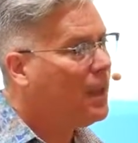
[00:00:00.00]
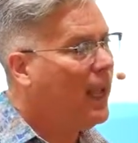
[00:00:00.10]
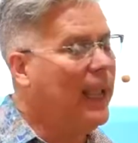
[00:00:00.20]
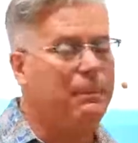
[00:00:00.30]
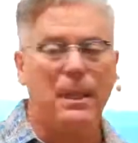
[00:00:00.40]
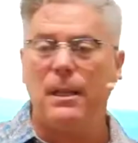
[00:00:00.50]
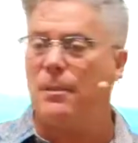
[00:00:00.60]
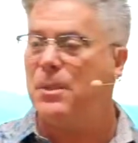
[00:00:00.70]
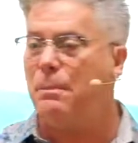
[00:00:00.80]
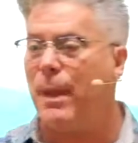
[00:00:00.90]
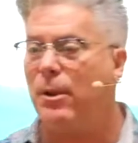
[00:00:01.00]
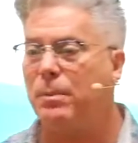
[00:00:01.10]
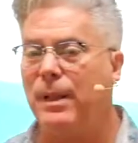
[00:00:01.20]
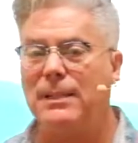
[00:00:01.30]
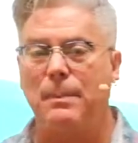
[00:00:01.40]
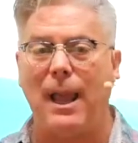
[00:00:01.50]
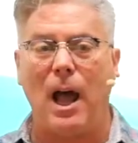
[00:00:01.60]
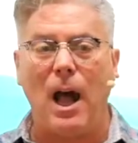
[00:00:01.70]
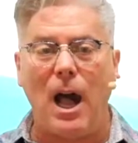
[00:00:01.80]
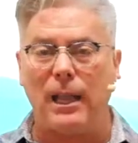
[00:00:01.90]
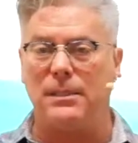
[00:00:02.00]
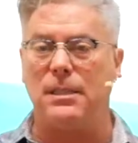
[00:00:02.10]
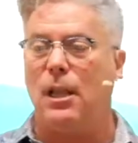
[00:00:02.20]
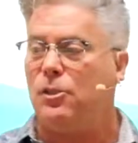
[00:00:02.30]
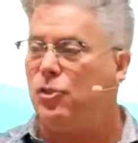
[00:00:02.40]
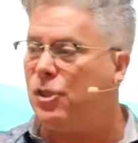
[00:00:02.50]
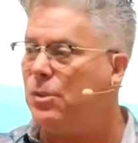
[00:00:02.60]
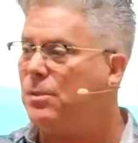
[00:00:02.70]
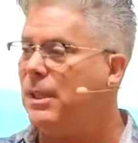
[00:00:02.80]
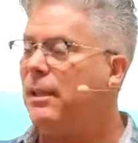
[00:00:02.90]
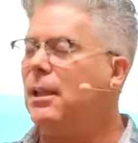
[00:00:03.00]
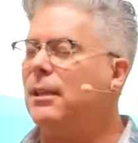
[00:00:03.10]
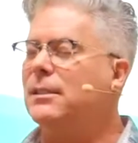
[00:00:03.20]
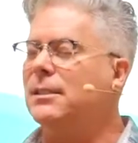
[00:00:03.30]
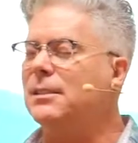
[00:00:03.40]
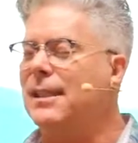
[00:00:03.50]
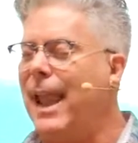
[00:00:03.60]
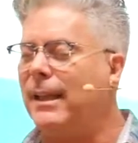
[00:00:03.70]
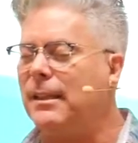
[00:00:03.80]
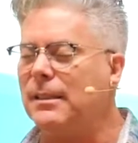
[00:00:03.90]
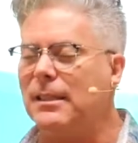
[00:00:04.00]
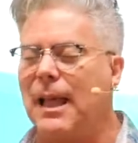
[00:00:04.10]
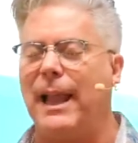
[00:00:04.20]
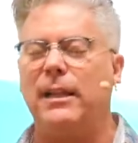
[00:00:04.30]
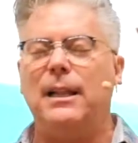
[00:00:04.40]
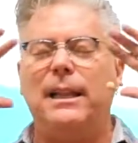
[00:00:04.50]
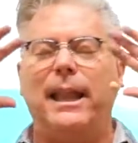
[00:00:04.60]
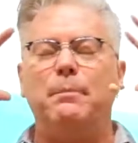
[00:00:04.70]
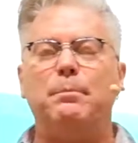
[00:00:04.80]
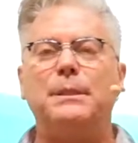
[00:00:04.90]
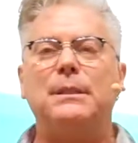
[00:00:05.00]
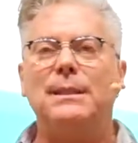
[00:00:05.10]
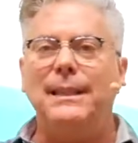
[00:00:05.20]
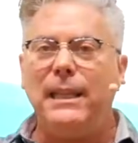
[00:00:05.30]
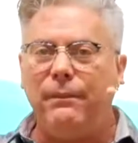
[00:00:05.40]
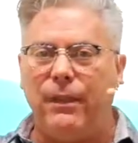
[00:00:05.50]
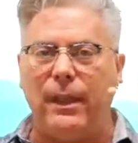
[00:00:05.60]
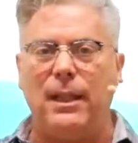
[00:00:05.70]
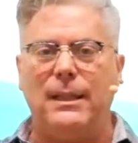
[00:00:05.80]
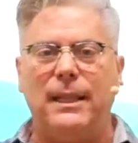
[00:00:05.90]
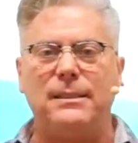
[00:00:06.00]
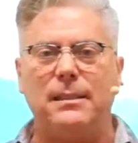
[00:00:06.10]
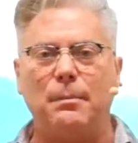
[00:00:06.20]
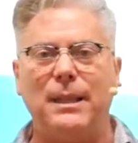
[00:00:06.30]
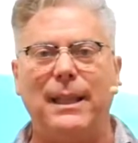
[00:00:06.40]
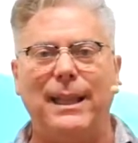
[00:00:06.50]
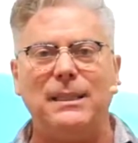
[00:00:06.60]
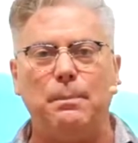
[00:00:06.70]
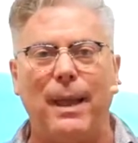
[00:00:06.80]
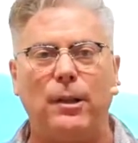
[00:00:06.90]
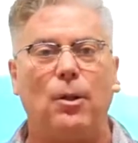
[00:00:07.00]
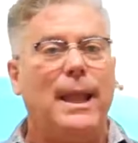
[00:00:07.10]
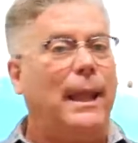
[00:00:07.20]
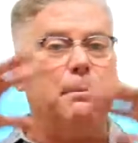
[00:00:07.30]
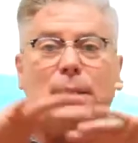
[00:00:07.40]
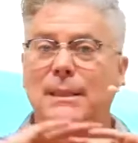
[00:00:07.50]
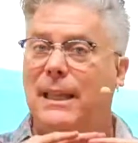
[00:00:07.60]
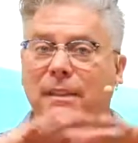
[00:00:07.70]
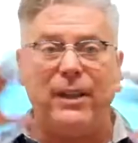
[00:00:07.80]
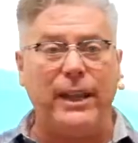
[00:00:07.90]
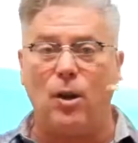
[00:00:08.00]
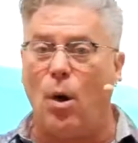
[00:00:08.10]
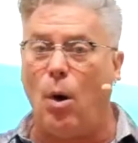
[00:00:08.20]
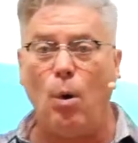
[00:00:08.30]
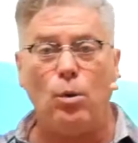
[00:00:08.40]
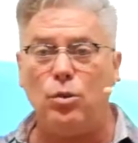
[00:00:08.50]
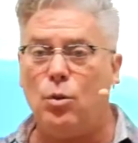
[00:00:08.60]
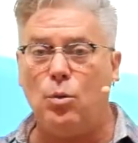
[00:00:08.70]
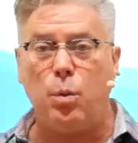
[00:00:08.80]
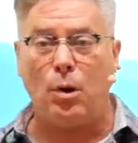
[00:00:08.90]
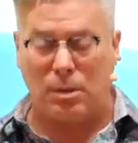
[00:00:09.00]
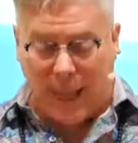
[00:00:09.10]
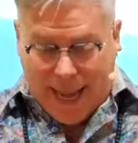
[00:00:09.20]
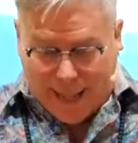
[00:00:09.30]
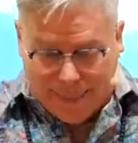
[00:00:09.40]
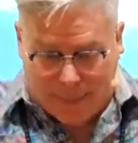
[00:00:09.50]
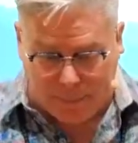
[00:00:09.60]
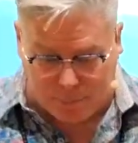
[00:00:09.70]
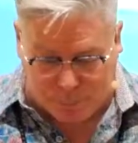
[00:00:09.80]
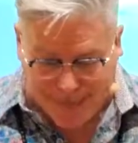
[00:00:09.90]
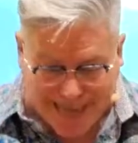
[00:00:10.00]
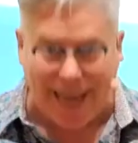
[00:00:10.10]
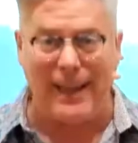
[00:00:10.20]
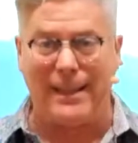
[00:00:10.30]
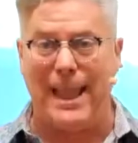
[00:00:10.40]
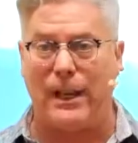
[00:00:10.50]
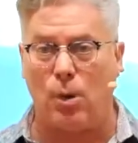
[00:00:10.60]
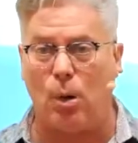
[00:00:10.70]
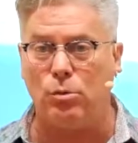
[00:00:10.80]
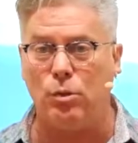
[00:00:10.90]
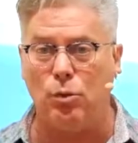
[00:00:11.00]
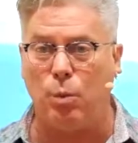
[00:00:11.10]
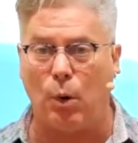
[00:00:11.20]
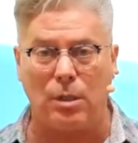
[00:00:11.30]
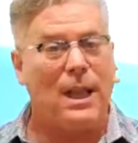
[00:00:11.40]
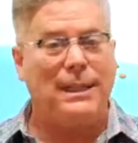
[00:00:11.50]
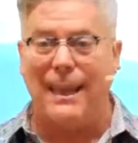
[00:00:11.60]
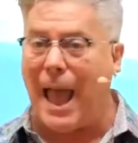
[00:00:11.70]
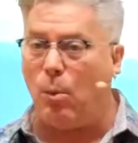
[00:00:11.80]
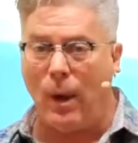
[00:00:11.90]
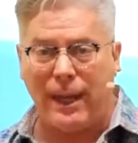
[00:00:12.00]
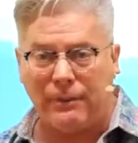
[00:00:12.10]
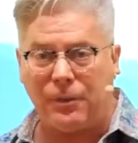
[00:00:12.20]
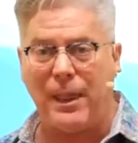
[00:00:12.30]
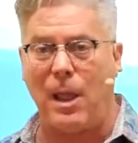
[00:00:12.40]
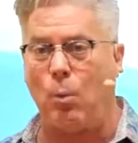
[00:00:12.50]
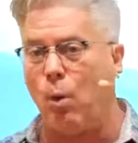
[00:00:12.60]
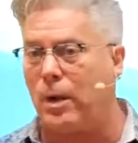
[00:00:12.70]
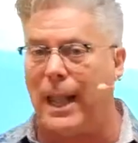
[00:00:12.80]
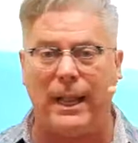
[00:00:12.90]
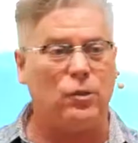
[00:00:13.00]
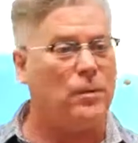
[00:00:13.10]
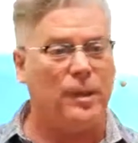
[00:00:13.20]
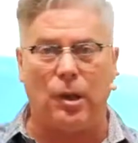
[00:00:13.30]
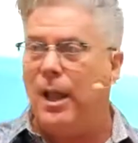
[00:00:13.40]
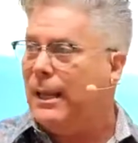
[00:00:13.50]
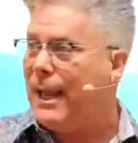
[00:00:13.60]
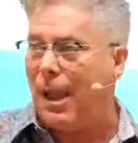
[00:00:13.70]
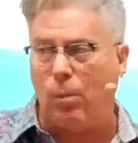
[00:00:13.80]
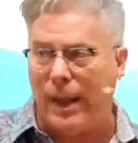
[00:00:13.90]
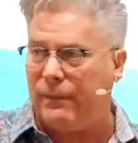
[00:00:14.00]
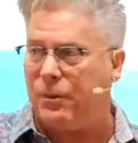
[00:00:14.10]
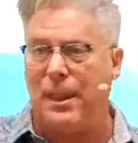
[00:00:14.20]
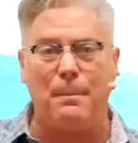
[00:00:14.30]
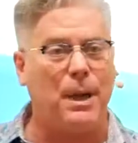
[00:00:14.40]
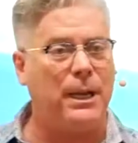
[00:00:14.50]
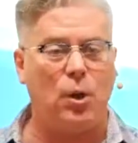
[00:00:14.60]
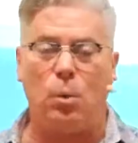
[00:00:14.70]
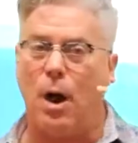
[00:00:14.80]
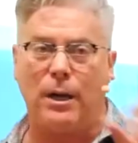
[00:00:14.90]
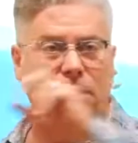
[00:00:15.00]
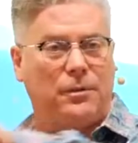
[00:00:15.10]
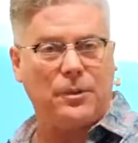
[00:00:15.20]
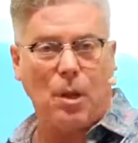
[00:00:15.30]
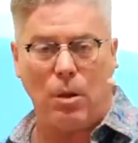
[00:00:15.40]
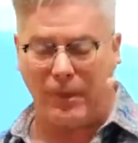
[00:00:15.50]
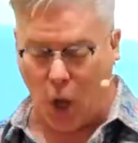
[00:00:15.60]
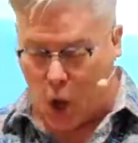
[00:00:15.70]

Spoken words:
It becomes a better place by us choosing to stand in the light, in believing that something is better, in believing in a whole new world, and then being that whole new world. Not waiting for that war to end over there, not waiting for that money or water to flow over there.